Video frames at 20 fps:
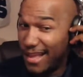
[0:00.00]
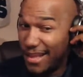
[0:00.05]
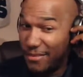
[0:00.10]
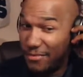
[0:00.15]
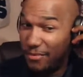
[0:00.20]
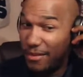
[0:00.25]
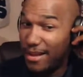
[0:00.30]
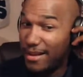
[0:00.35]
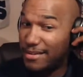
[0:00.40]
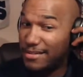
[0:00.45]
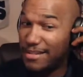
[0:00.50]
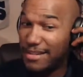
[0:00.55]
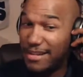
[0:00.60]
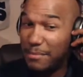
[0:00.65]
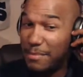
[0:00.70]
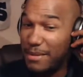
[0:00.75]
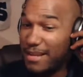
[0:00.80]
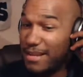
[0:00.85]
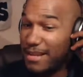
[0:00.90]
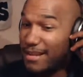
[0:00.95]
Fighters need
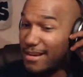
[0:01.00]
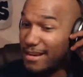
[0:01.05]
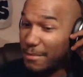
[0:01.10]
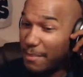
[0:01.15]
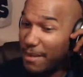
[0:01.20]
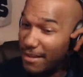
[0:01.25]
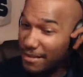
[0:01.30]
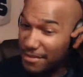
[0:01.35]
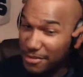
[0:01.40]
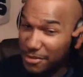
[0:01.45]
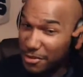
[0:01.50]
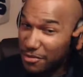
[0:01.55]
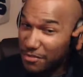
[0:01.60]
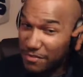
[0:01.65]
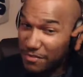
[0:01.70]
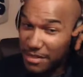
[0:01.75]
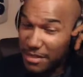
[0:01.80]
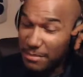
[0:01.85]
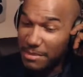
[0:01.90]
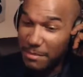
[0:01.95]
to be hitting up Alistair
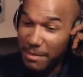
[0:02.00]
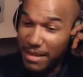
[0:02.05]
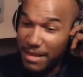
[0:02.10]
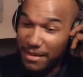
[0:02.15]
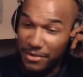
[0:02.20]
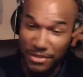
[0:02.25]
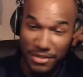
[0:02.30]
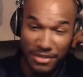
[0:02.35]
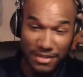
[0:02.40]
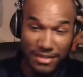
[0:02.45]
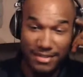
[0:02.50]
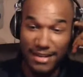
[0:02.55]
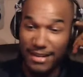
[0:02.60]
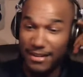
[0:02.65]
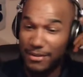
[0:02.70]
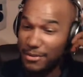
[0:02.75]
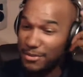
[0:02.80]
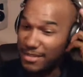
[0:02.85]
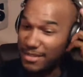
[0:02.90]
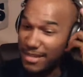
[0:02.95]
Overeem's manager because that
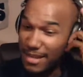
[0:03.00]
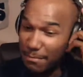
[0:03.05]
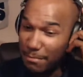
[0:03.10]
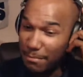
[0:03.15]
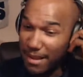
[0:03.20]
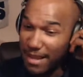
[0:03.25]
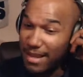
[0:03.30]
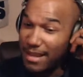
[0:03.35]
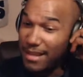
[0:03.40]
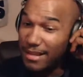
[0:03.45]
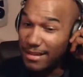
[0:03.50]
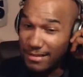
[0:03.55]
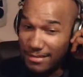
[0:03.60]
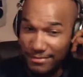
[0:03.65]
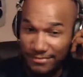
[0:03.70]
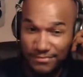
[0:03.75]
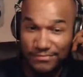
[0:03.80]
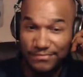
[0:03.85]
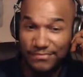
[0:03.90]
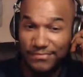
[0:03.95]
dude's getting paid.
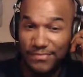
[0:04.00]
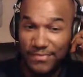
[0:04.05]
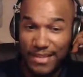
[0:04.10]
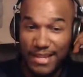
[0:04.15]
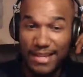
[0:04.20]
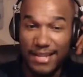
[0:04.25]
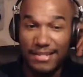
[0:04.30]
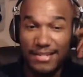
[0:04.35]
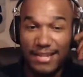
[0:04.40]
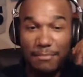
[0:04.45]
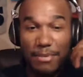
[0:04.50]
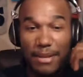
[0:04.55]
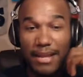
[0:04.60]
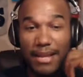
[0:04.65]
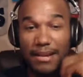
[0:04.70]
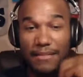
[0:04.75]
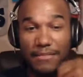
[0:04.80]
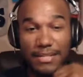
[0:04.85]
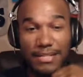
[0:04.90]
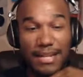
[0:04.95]
He's getting
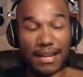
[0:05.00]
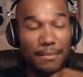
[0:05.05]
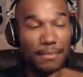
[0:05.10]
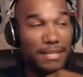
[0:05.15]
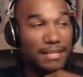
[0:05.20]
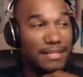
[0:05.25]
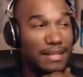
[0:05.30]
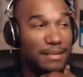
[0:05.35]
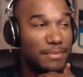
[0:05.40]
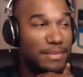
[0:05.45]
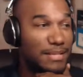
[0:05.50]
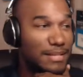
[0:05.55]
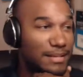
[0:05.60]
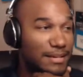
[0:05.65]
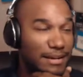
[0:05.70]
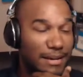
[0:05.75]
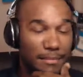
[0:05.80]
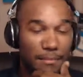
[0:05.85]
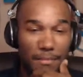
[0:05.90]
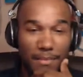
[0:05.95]
paid every time he steps in
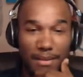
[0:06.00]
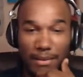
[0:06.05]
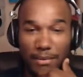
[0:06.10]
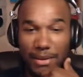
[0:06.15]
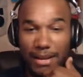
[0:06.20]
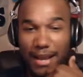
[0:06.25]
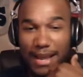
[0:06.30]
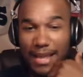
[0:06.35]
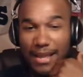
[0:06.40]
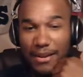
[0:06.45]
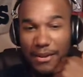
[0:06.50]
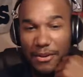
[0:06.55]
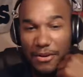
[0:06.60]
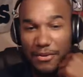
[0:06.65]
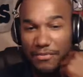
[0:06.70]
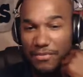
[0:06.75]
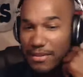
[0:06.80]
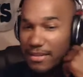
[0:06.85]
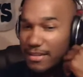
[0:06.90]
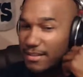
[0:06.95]
there.
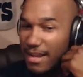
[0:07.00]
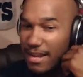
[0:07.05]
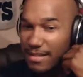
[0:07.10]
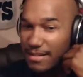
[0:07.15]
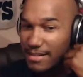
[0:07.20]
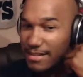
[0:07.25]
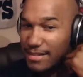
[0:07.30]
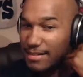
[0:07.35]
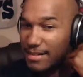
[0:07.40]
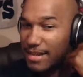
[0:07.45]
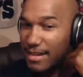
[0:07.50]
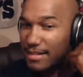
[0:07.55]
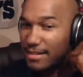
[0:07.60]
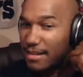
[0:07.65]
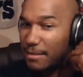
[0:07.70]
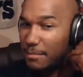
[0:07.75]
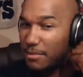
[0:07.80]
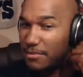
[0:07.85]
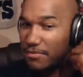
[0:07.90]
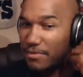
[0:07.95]
$850,000 his last
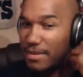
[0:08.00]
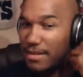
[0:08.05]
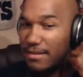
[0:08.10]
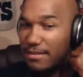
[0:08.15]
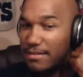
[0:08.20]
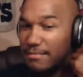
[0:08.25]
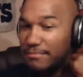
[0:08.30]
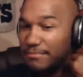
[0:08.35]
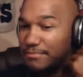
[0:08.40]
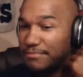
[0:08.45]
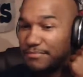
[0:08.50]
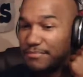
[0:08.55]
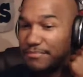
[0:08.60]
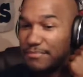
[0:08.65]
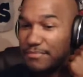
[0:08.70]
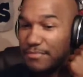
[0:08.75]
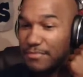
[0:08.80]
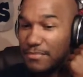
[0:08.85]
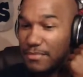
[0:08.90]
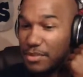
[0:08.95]
couple of fights,
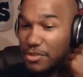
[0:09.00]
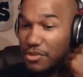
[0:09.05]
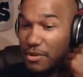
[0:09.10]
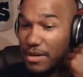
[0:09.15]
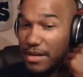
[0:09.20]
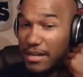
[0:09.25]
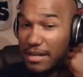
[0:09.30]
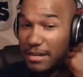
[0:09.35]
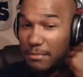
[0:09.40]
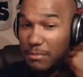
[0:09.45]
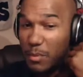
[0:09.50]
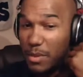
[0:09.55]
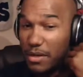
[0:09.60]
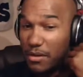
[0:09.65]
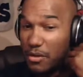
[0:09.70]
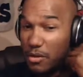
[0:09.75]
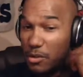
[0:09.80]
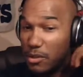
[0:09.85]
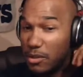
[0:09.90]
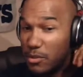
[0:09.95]
straight up, win
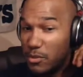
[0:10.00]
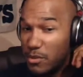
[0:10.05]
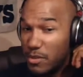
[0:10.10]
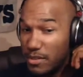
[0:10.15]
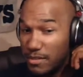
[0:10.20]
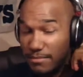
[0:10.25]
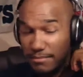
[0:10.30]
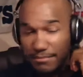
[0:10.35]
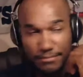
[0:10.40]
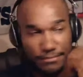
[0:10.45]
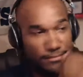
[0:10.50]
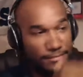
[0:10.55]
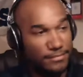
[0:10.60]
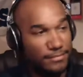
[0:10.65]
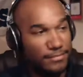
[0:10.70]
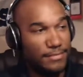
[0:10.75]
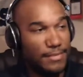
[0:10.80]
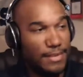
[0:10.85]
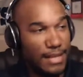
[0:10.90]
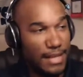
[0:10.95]
or lose.
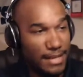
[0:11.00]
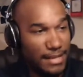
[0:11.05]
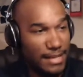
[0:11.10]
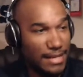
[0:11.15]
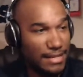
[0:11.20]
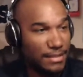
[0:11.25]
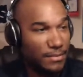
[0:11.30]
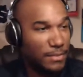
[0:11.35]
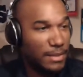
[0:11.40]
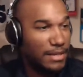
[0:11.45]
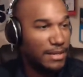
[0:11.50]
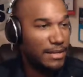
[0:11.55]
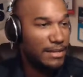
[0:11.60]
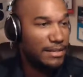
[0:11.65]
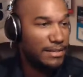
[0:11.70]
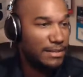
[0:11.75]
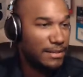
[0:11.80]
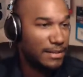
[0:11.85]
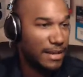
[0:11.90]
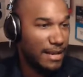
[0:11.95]
Like that's the way
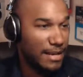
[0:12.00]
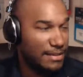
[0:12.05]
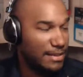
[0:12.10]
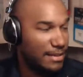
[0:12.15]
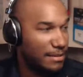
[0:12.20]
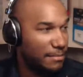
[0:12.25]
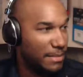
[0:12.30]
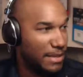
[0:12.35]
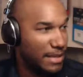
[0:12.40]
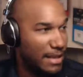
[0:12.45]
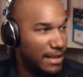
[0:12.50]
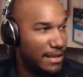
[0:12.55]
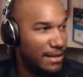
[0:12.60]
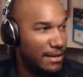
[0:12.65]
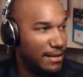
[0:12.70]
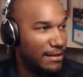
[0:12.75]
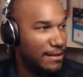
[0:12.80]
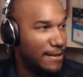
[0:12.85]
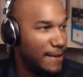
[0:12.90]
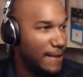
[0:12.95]
these guys need to be getting
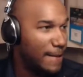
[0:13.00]
it.